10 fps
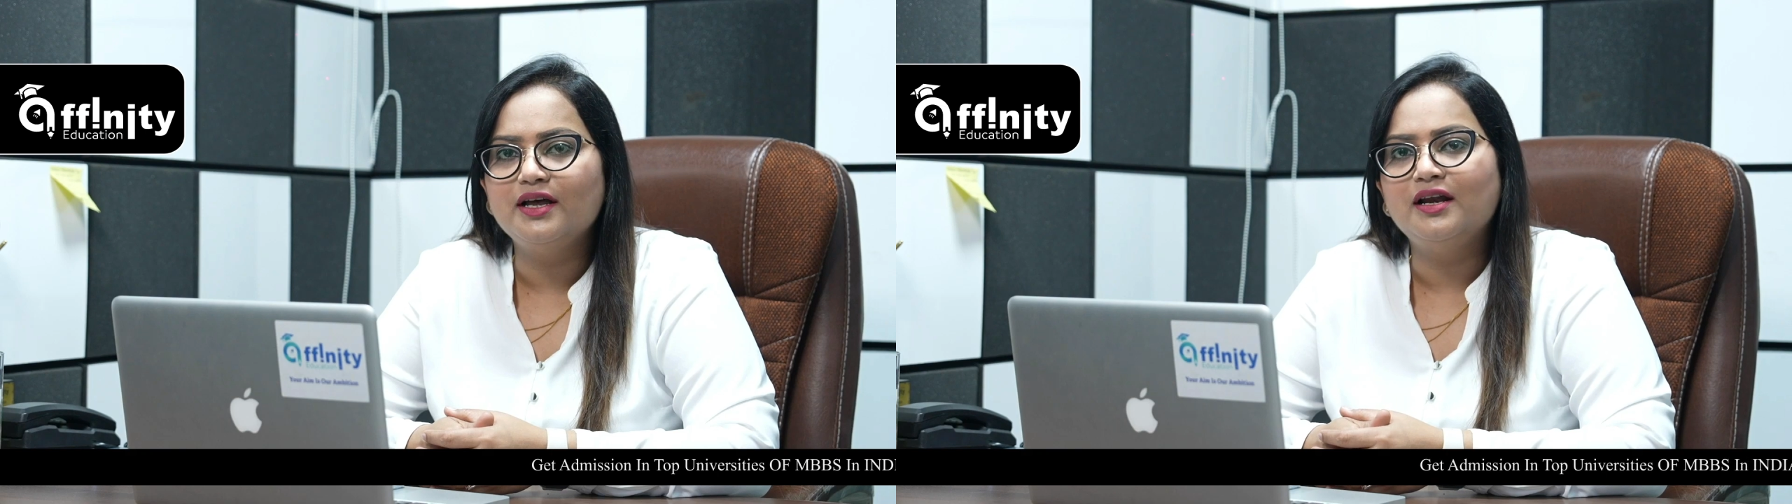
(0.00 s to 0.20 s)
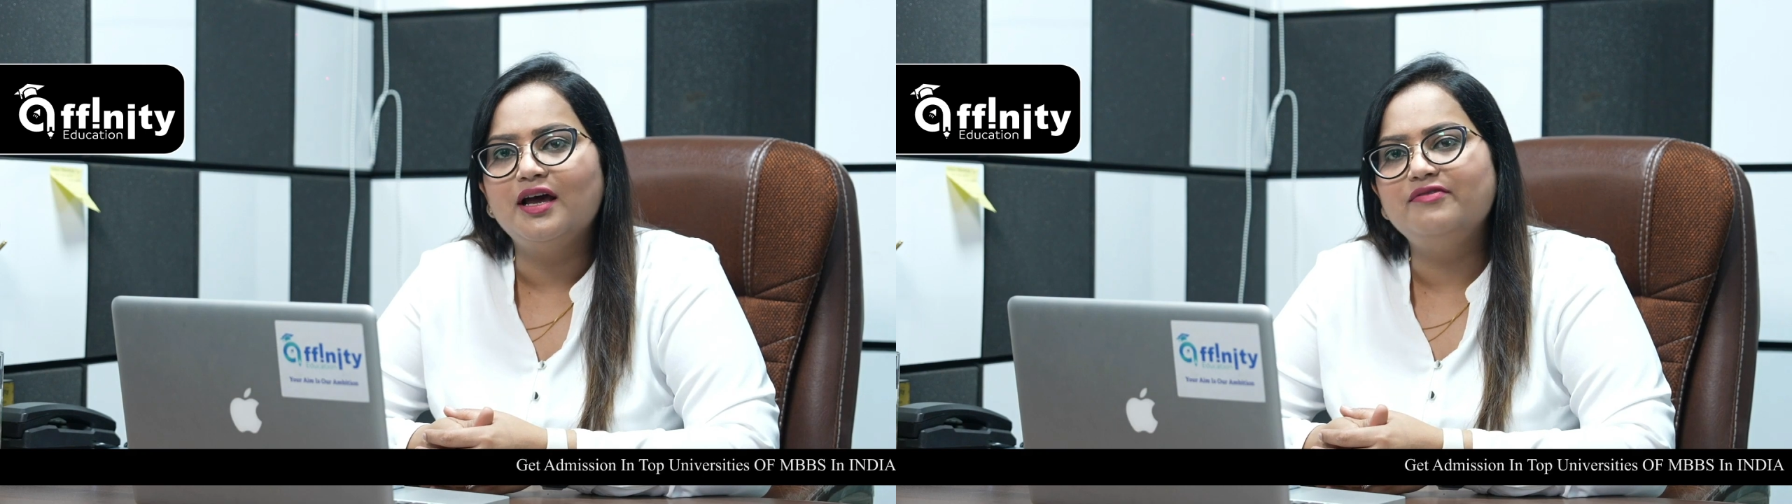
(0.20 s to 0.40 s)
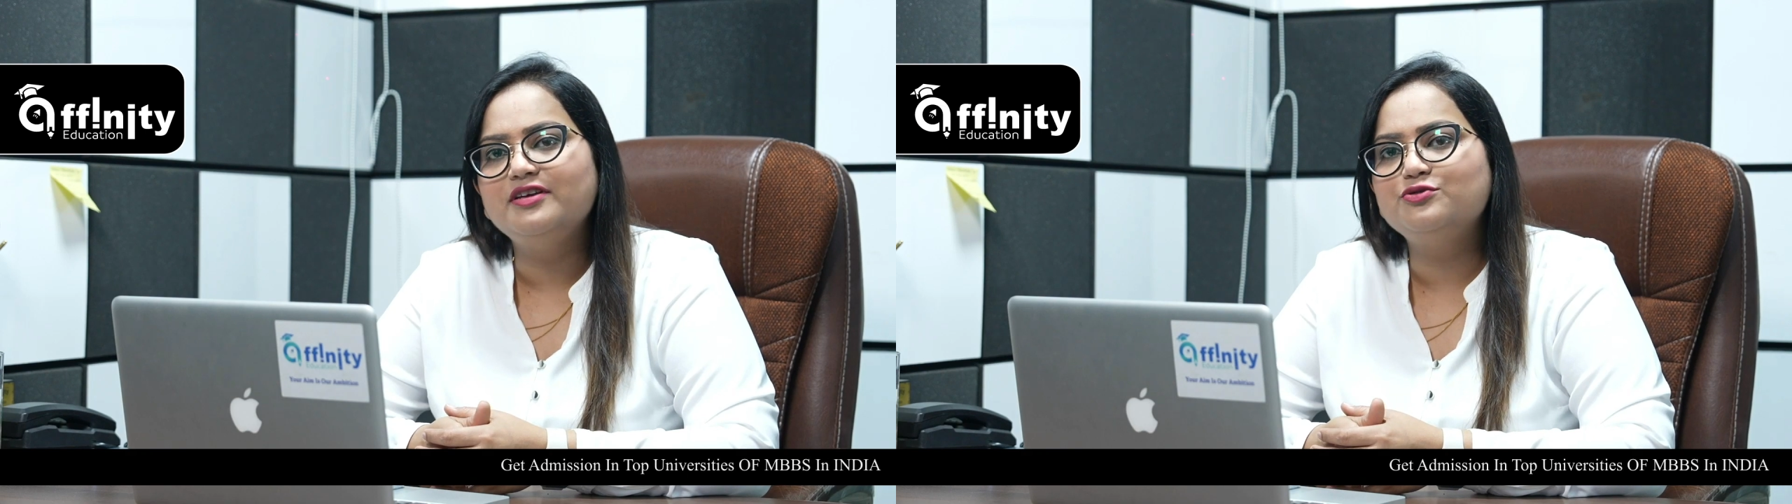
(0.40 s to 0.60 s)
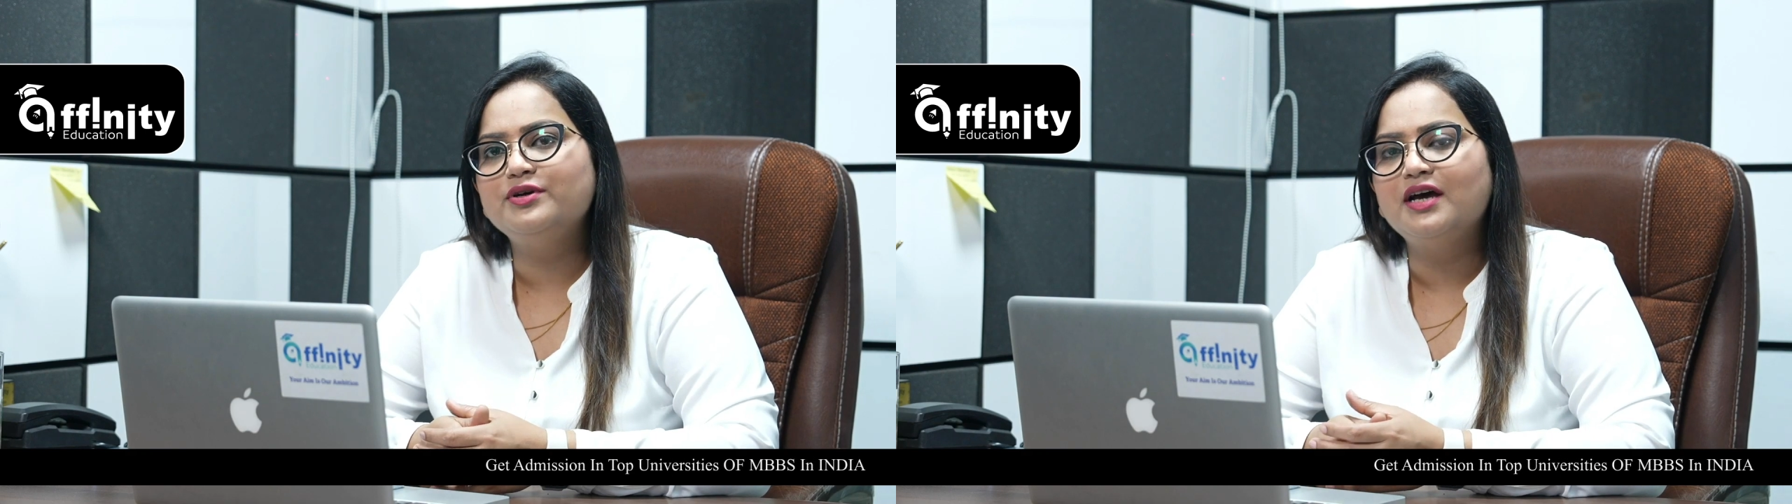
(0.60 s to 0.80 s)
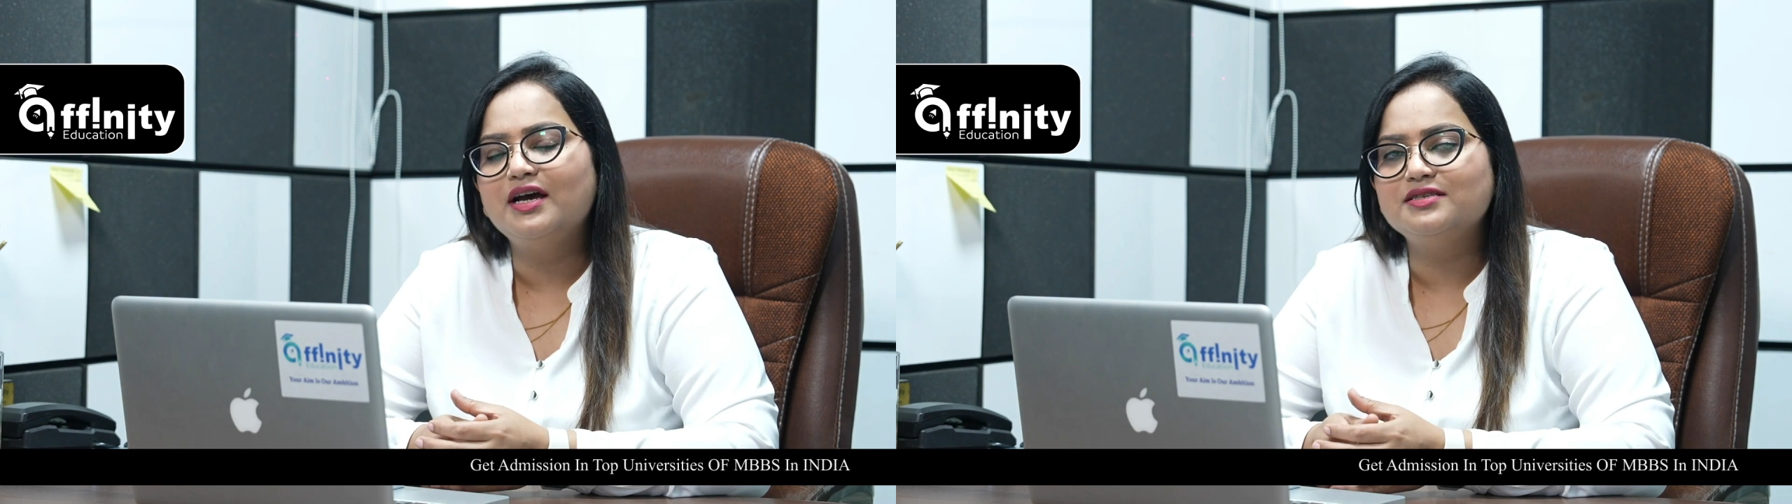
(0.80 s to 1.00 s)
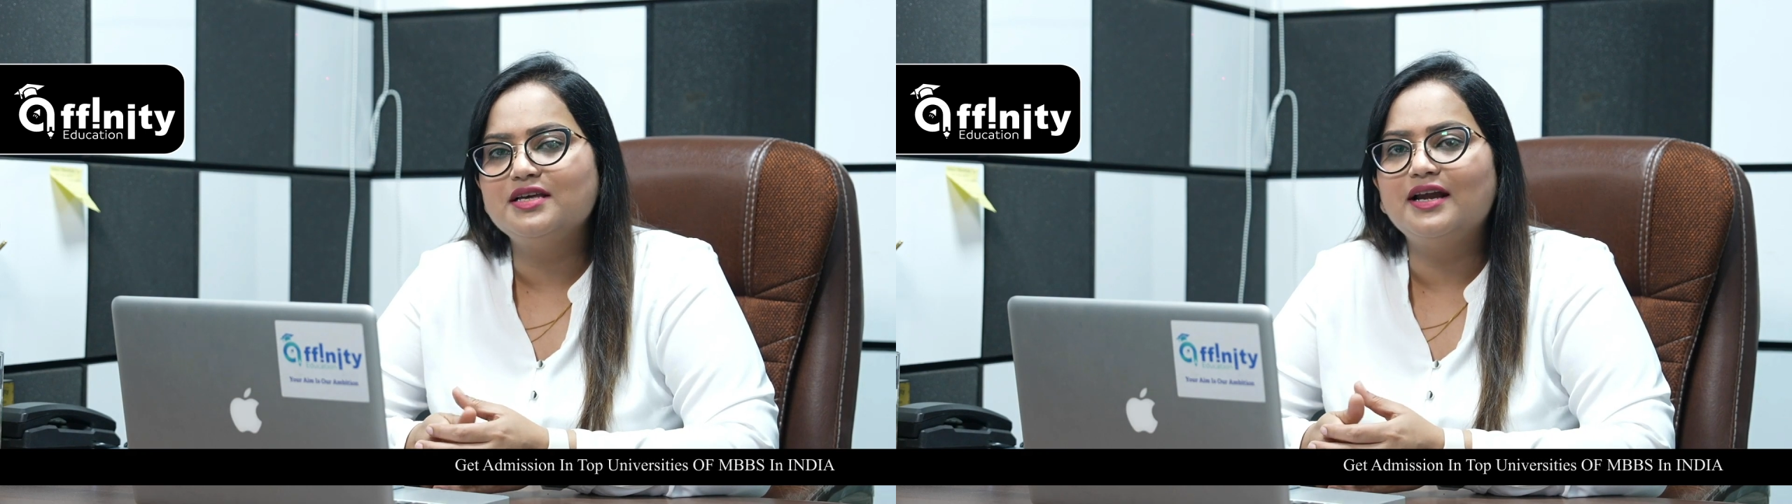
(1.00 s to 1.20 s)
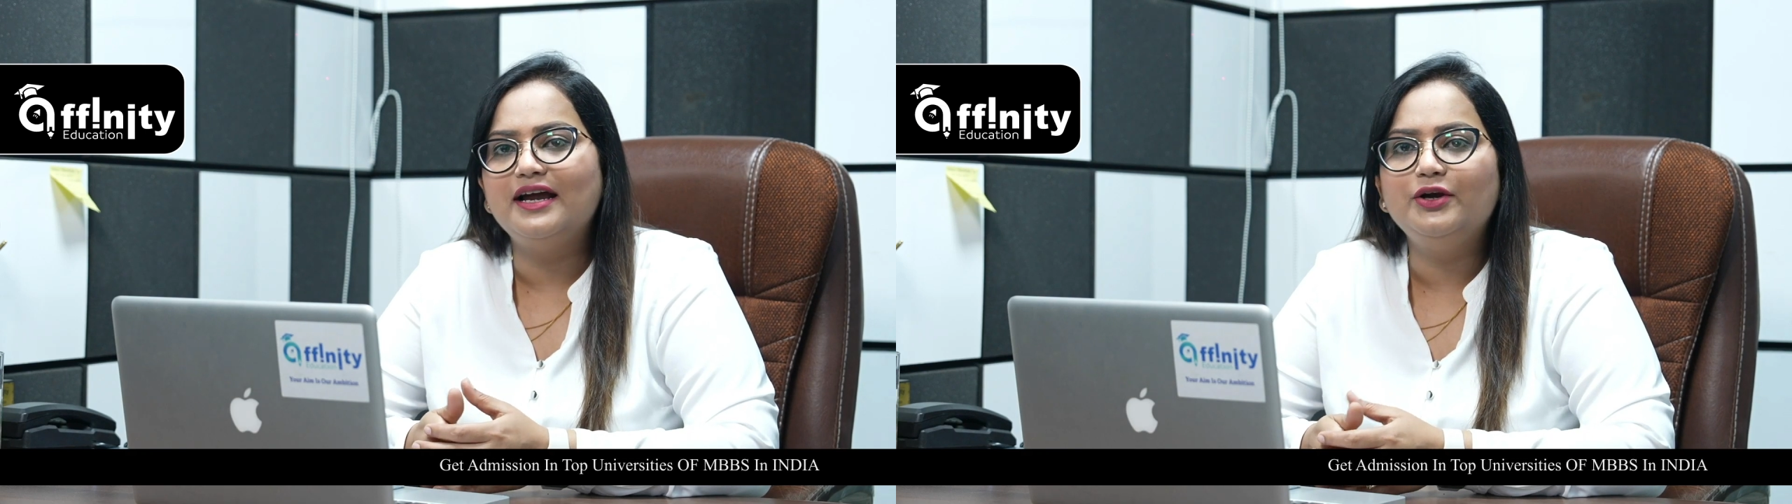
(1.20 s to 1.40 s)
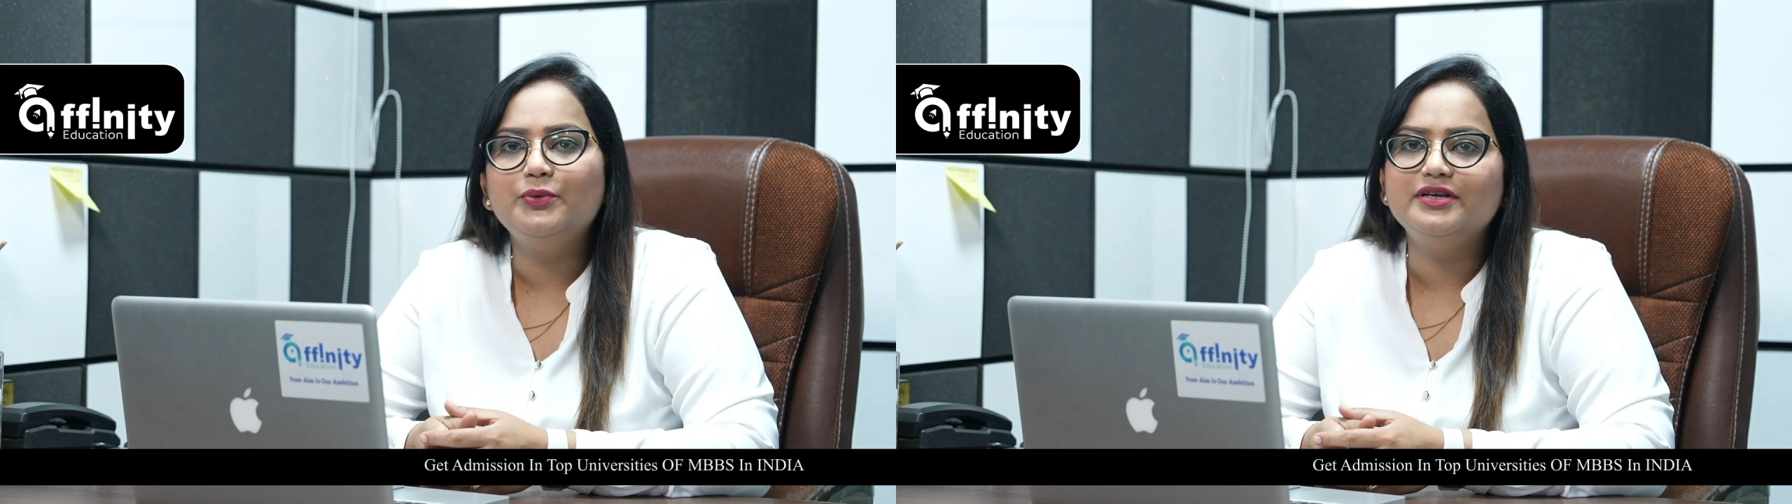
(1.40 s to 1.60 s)
and every student has the
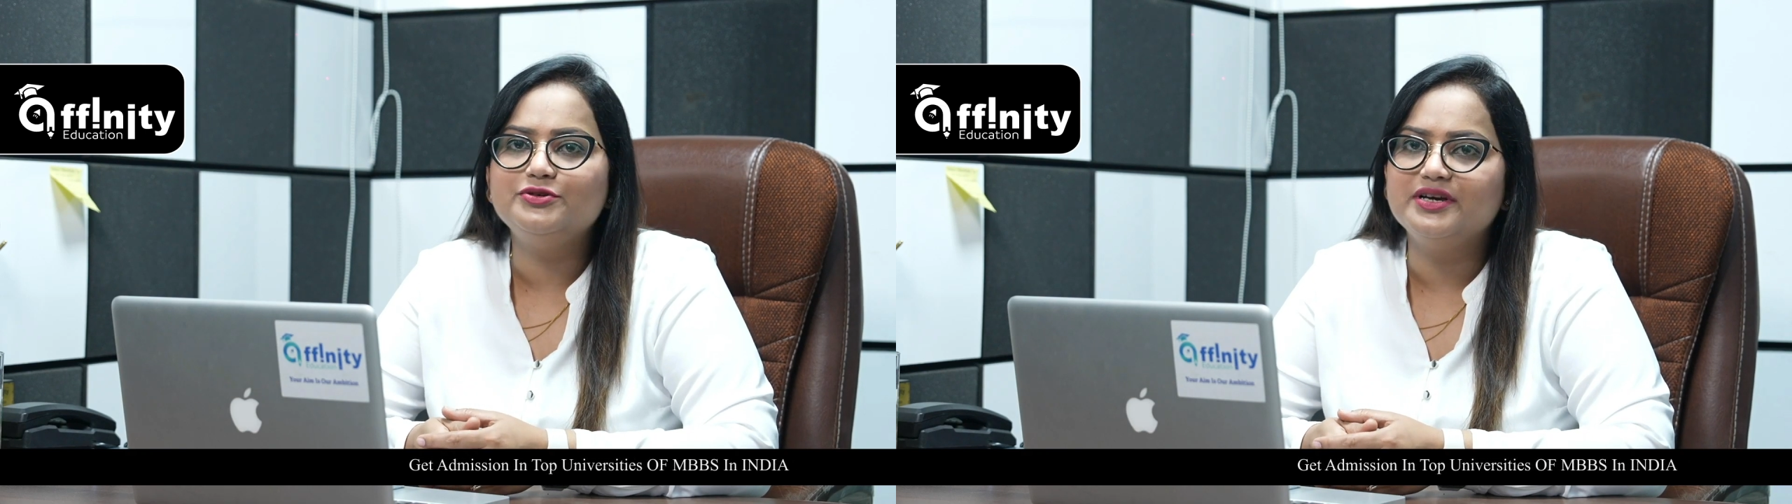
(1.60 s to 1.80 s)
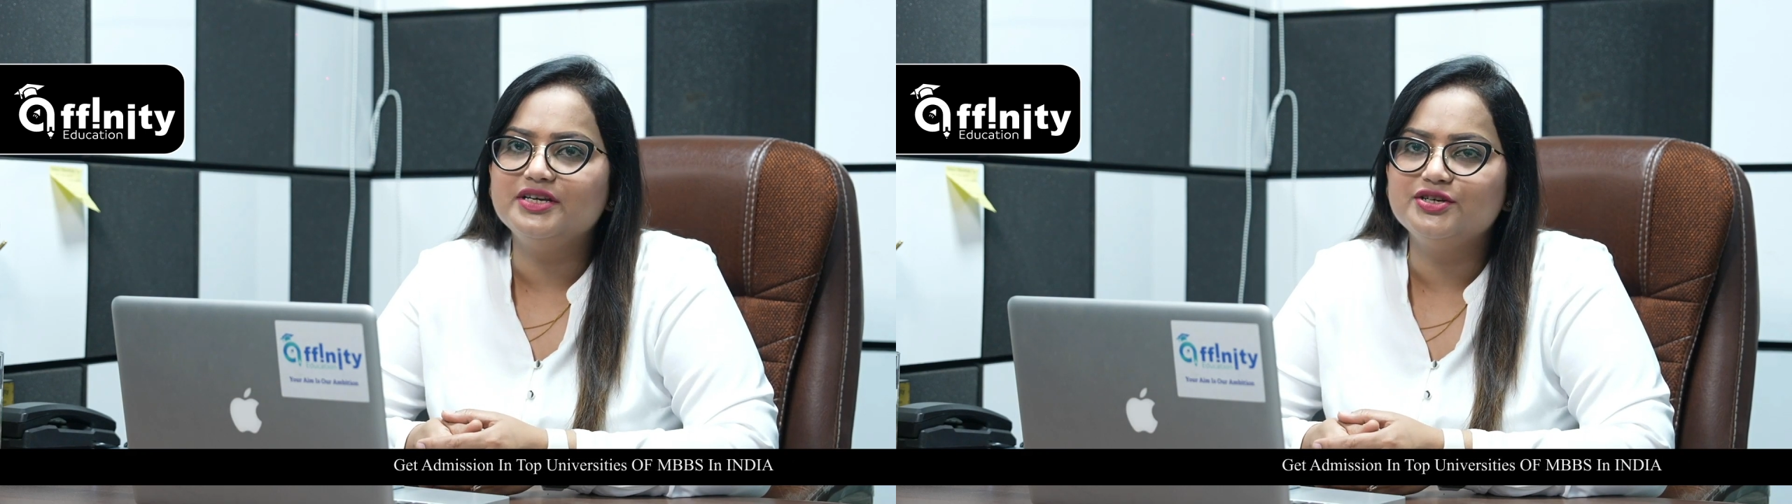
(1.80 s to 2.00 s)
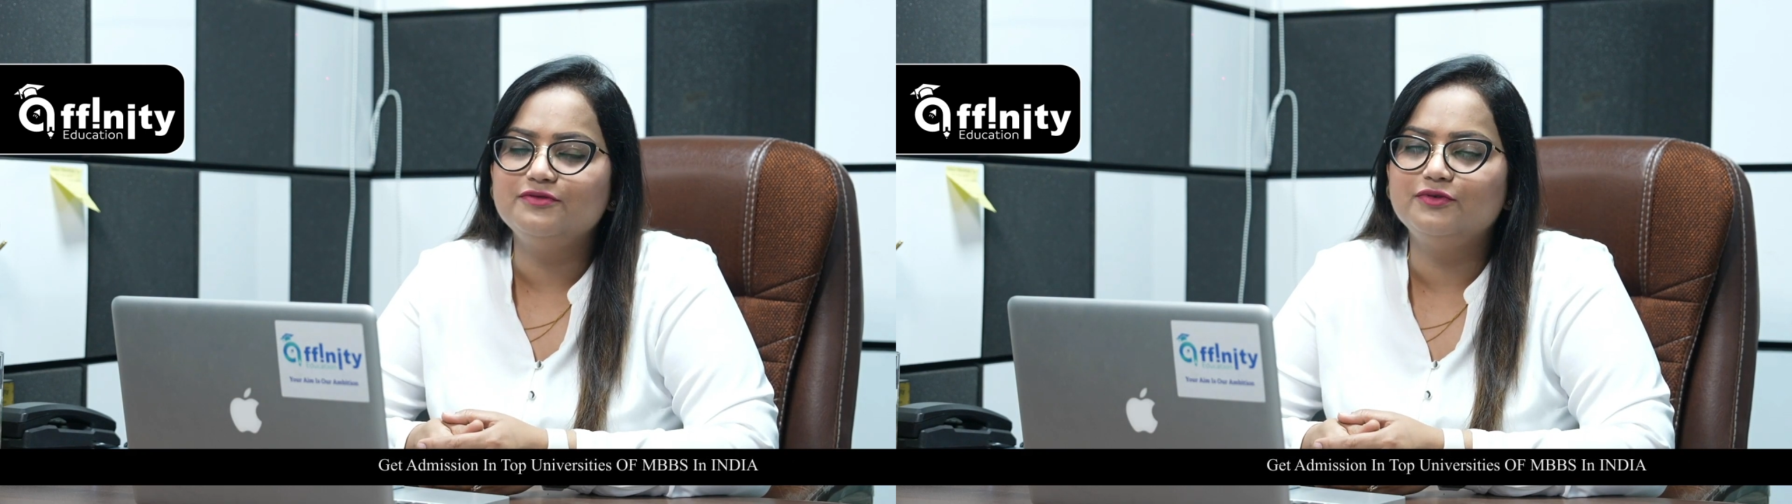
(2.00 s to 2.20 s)
right to education